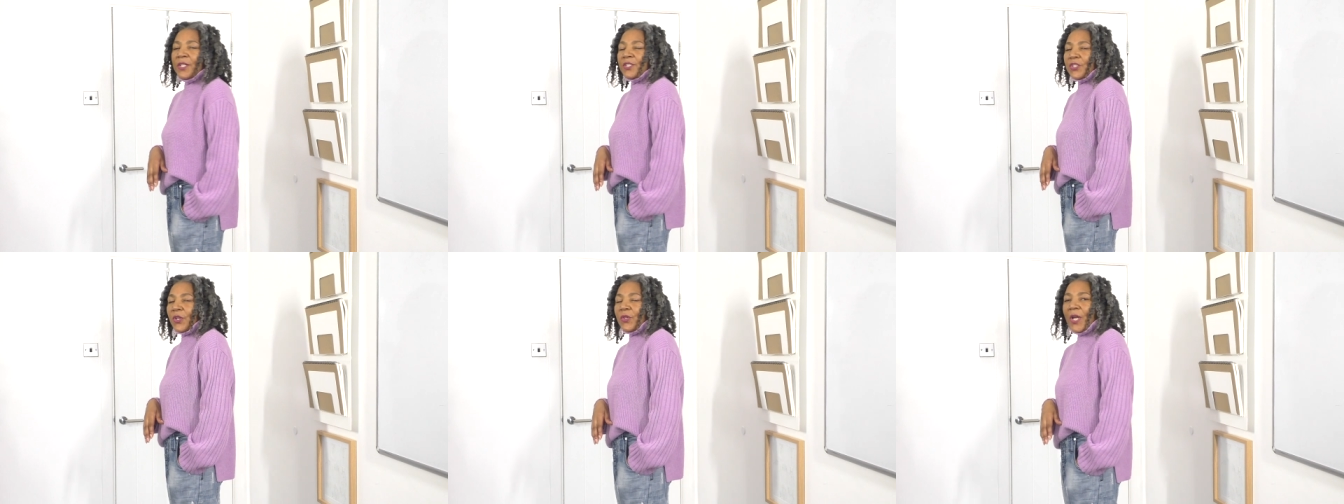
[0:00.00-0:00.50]

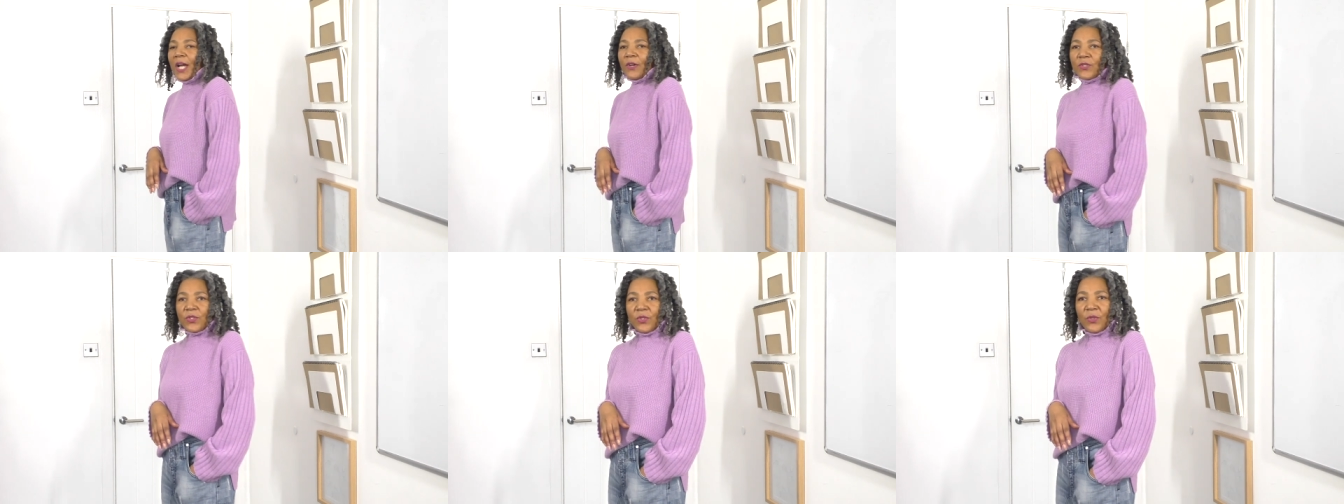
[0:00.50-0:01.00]
show you
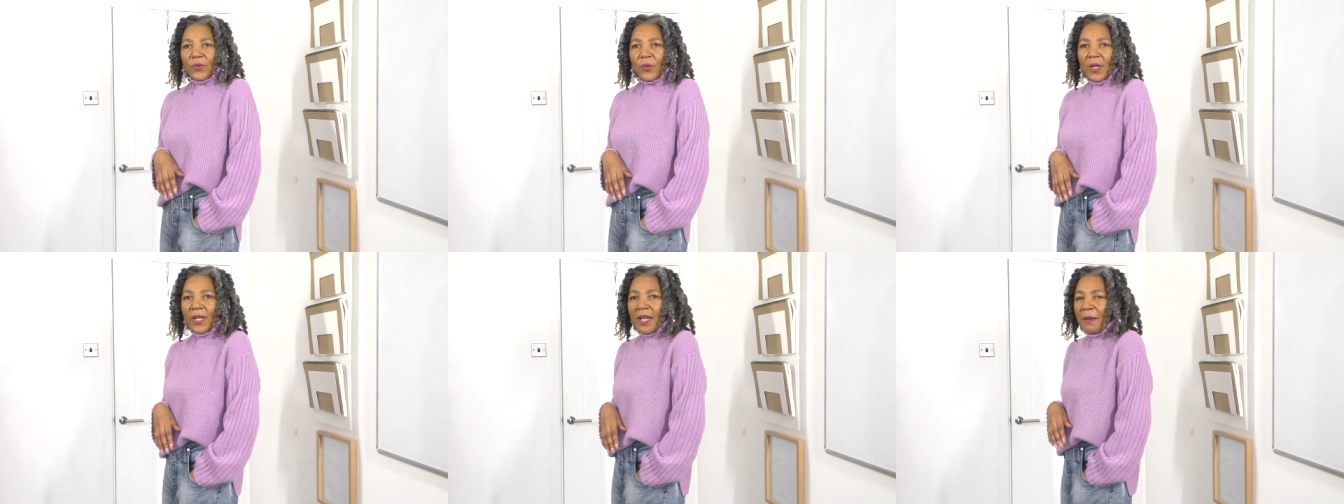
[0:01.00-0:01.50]
how to
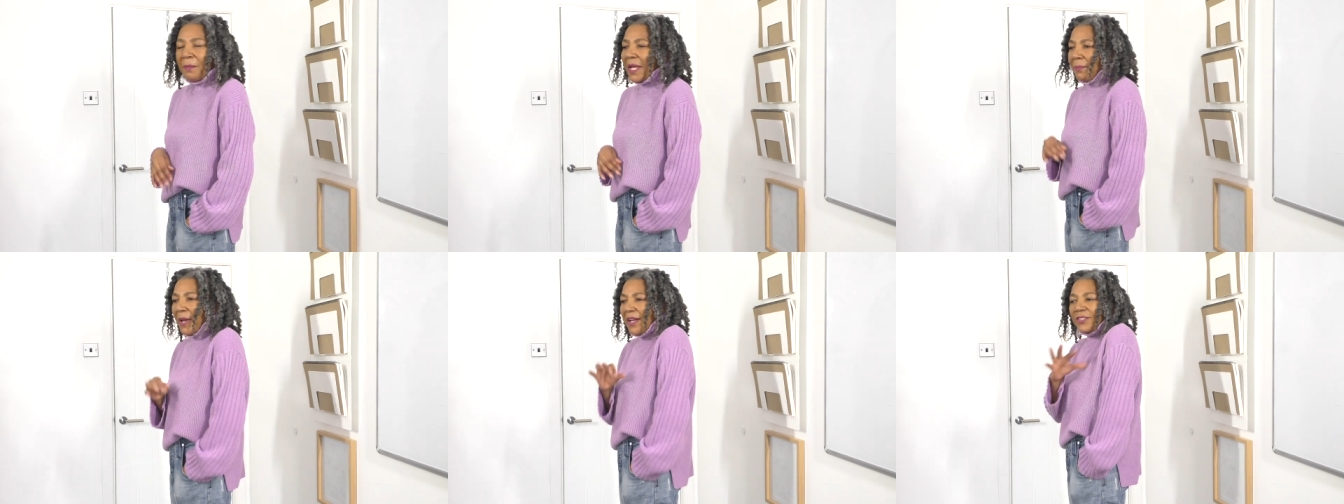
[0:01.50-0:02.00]

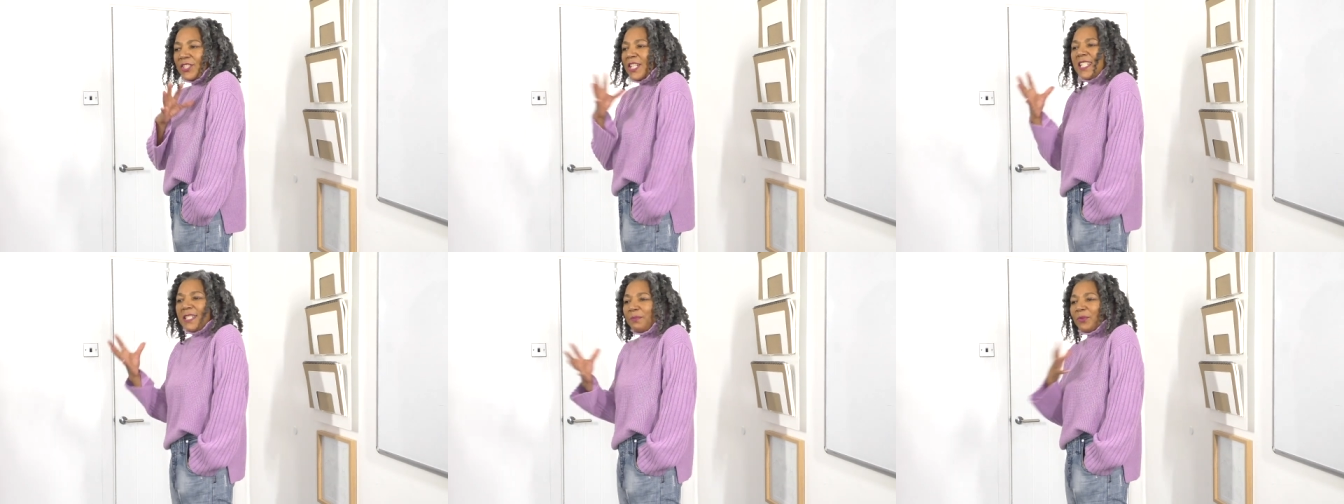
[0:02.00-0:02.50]
make a pair of
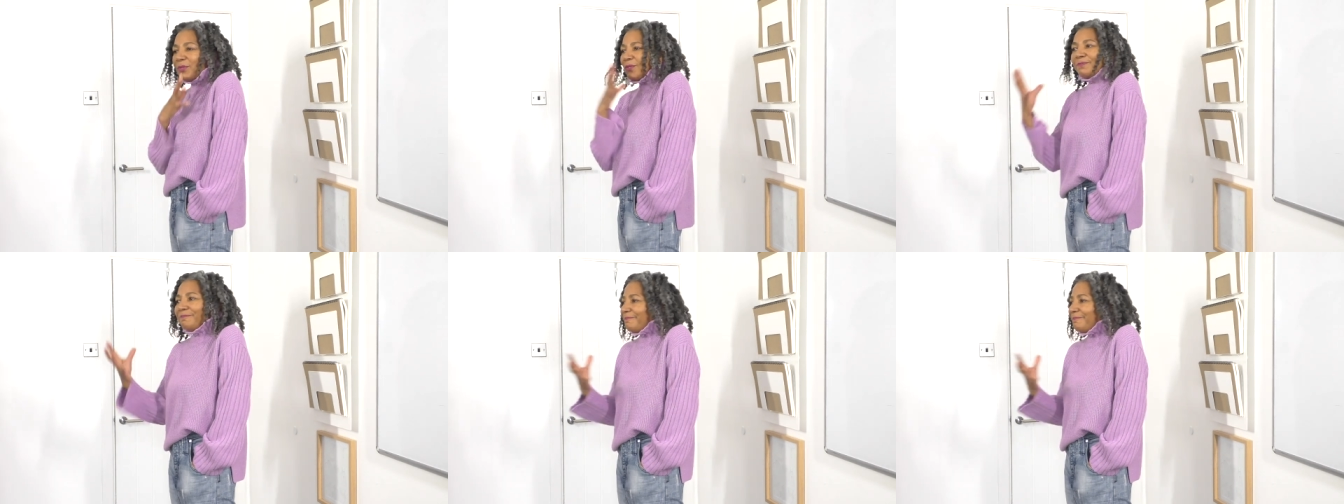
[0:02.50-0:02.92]
jeans, but